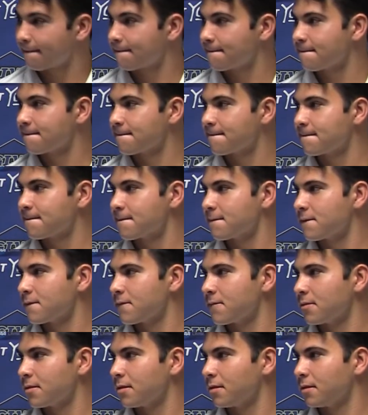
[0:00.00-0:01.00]

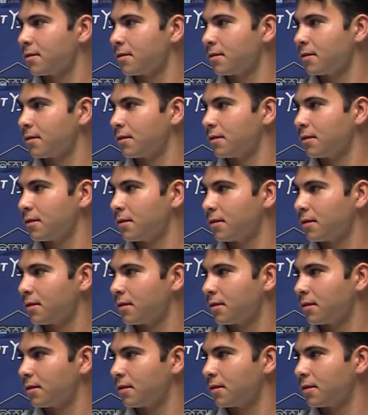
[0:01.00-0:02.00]

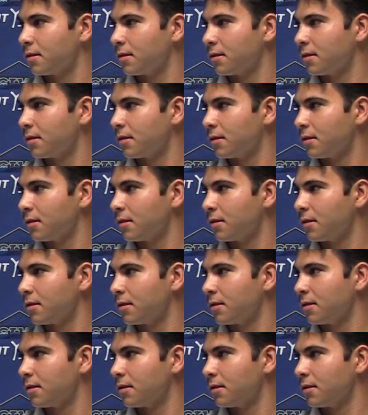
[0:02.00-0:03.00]

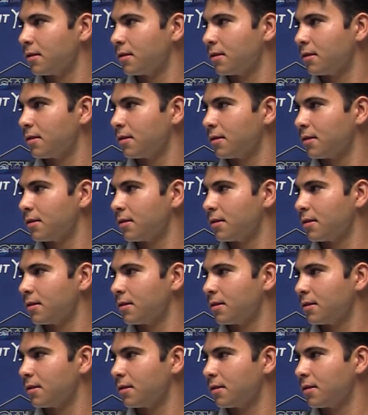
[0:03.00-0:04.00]

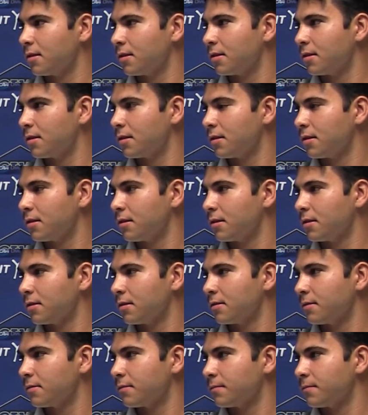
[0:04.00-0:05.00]

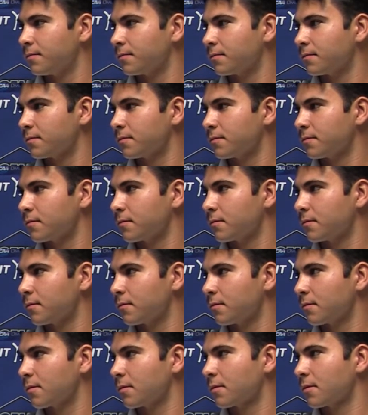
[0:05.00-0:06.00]

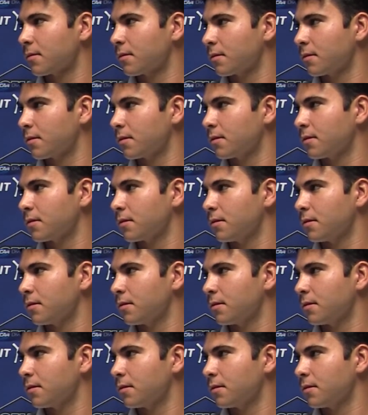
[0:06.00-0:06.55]
No words are spoken by the person on screen.